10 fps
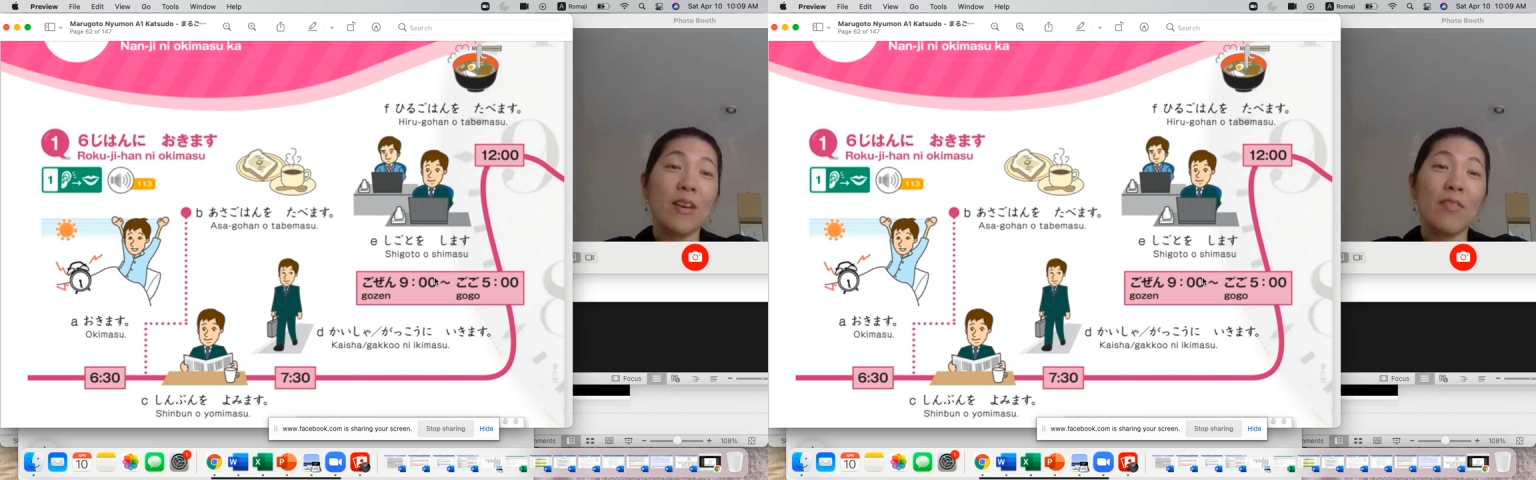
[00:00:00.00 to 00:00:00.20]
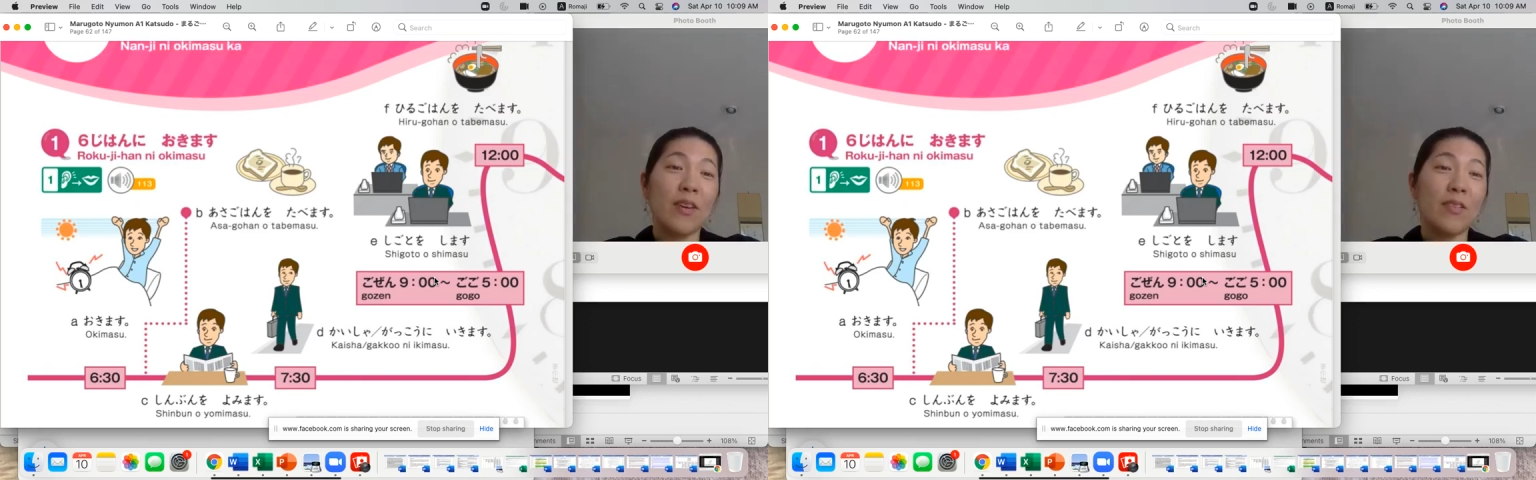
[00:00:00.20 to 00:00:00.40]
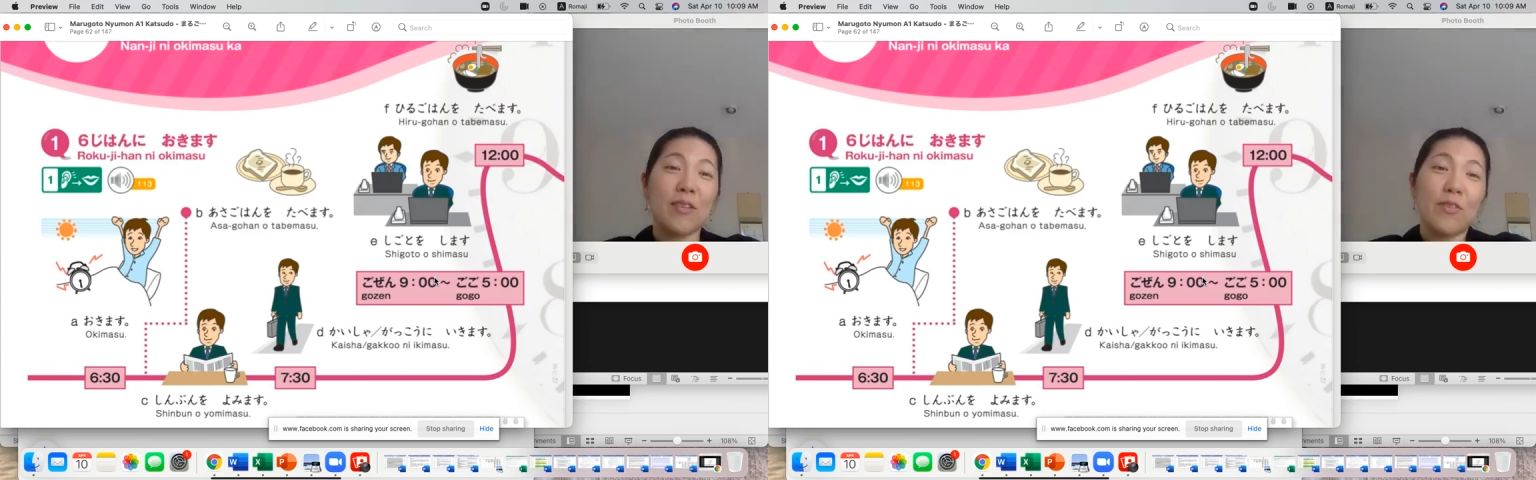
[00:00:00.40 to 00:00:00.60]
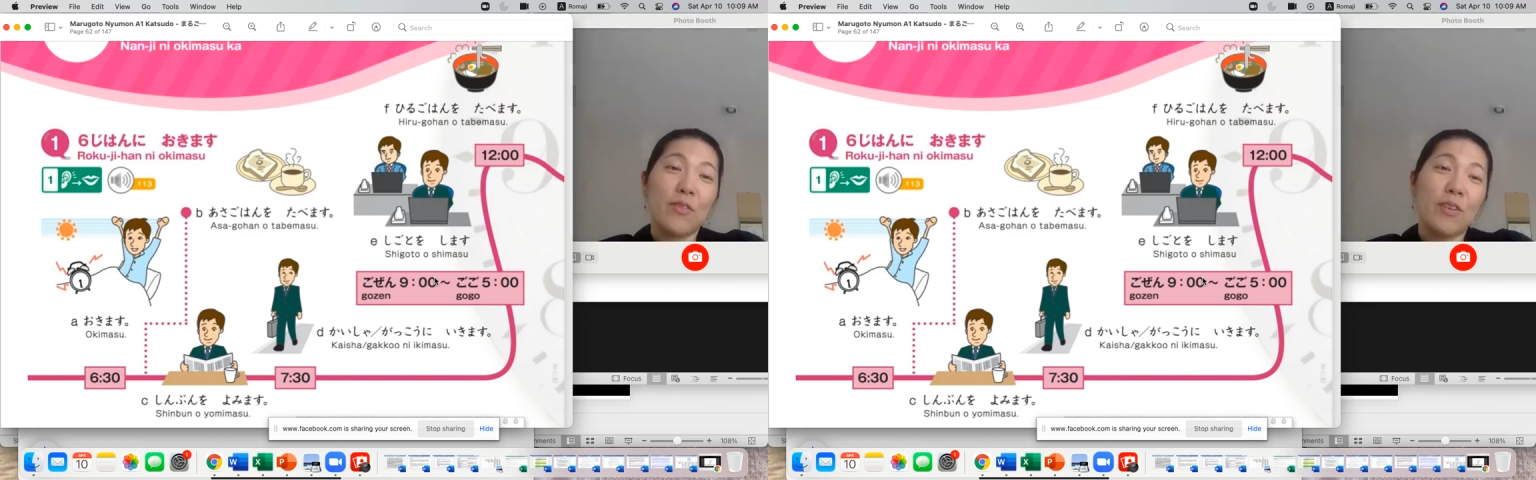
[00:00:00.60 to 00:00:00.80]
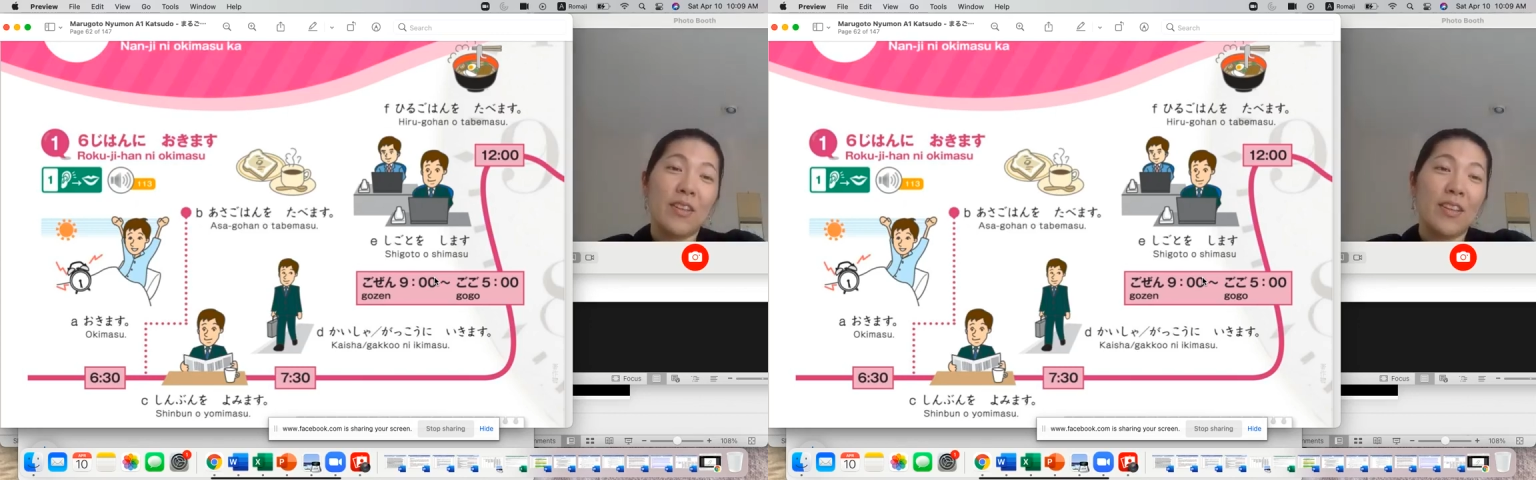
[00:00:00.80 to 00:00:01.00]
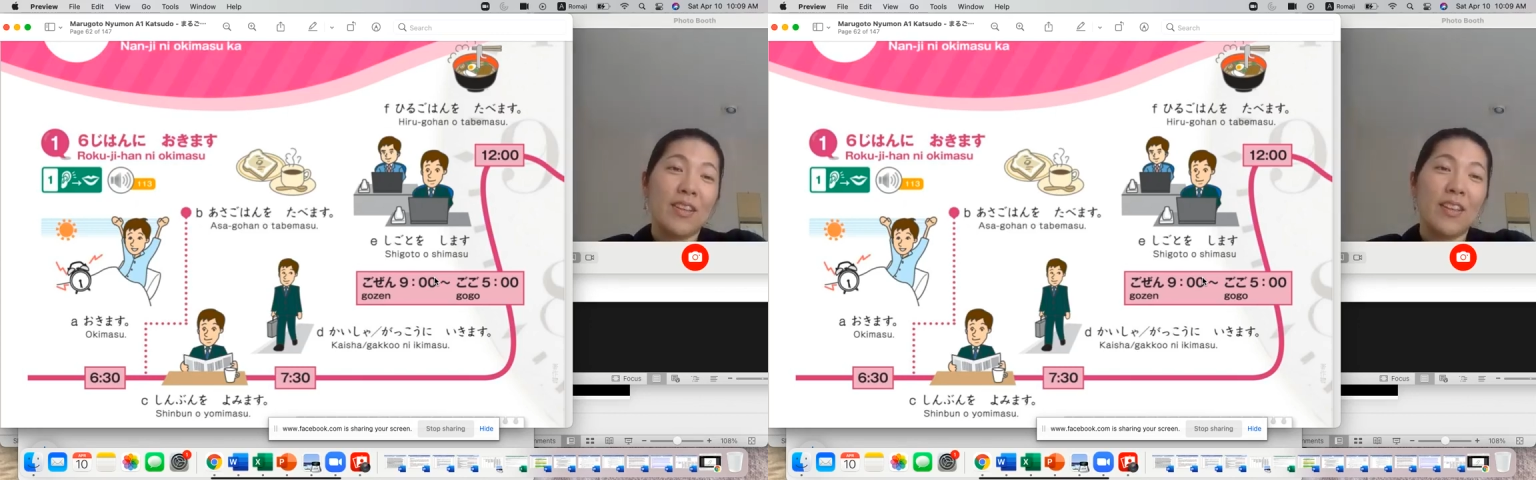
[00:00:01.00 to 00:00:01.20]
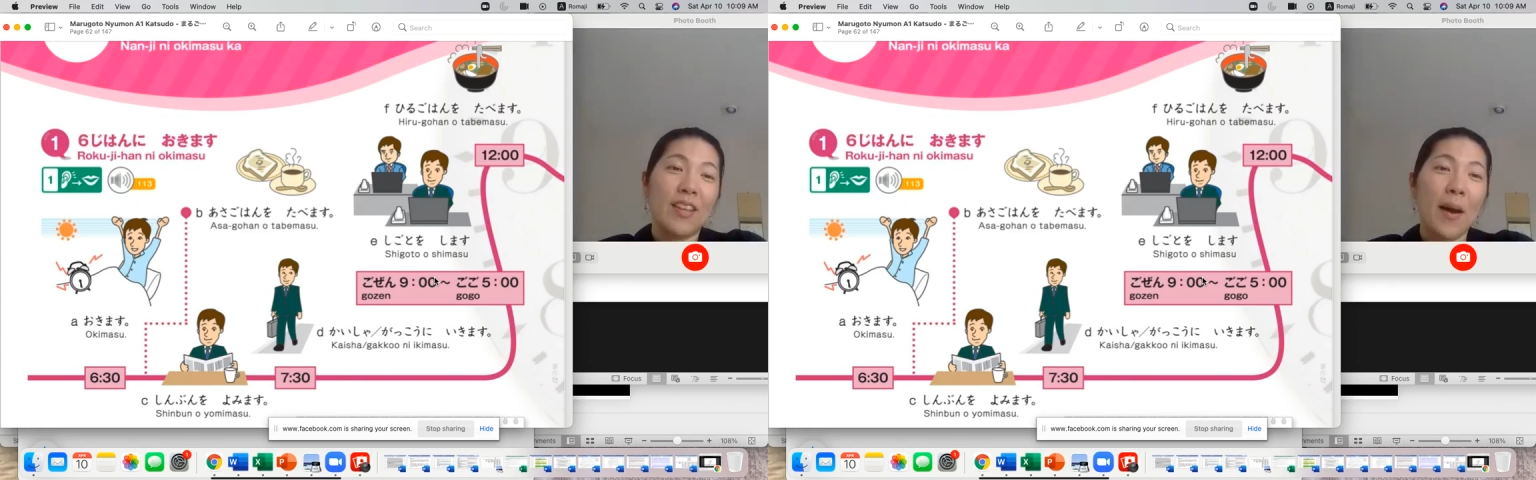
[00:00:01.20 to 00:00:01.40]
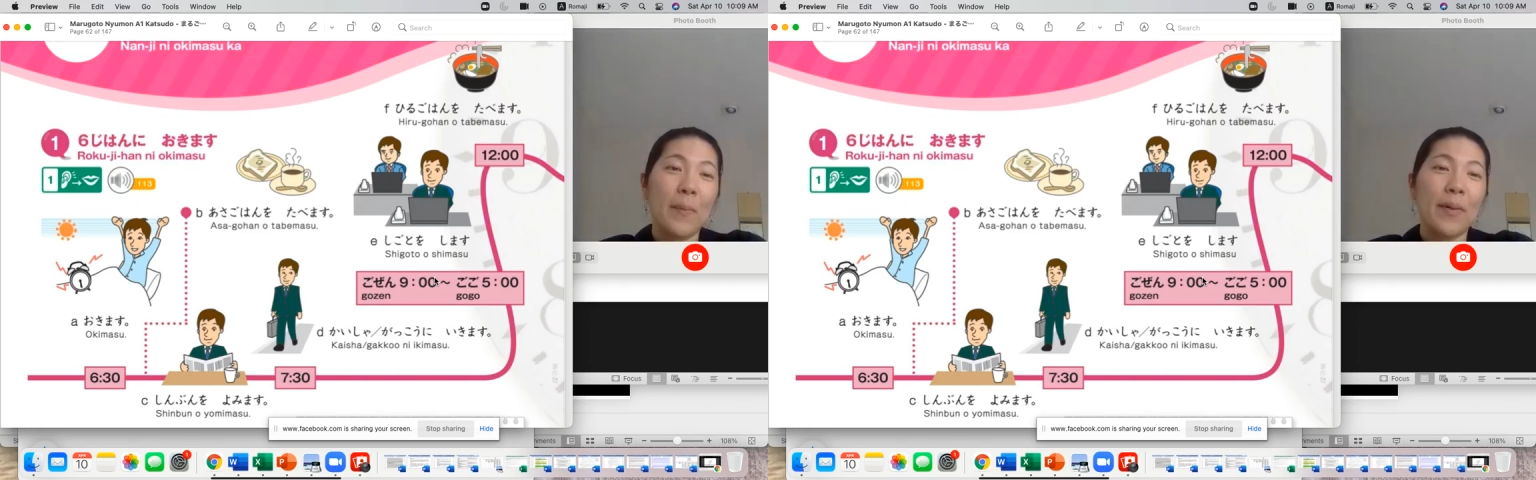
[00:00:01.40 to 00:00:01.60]
father really did
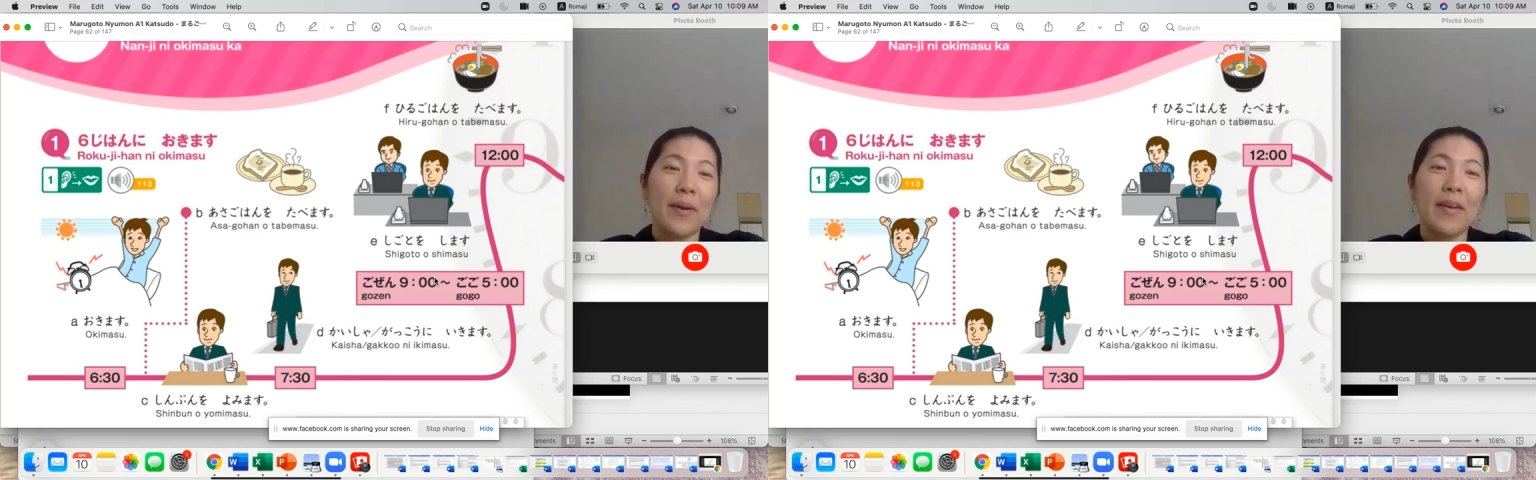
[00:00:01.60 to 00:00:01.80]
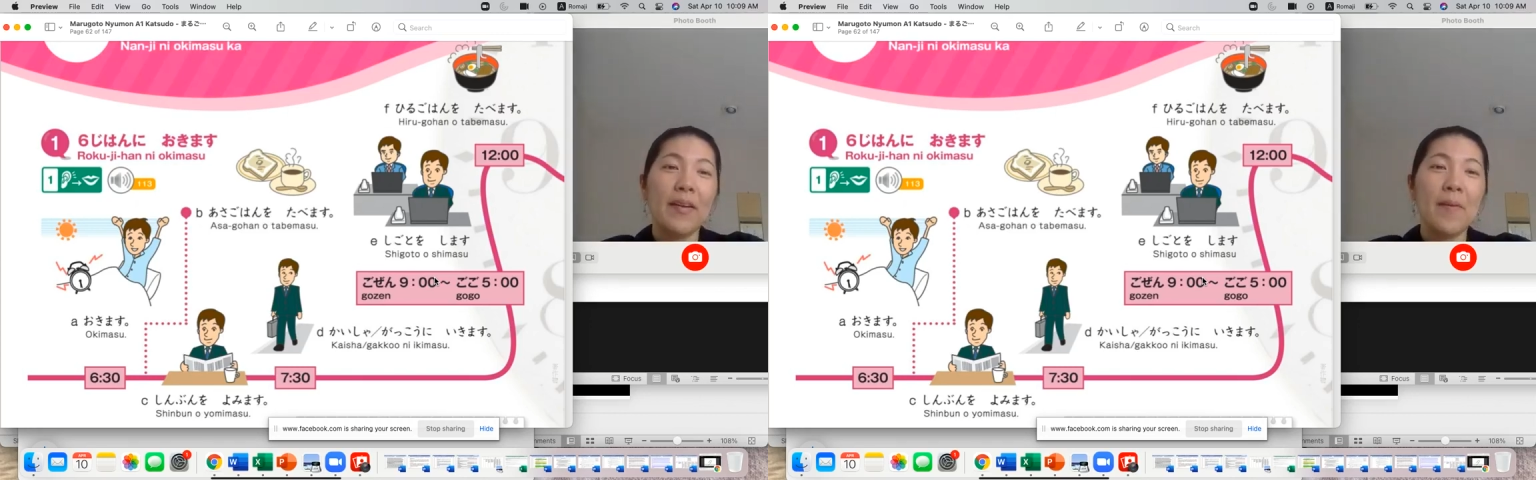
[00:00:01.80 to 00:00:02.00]
that, but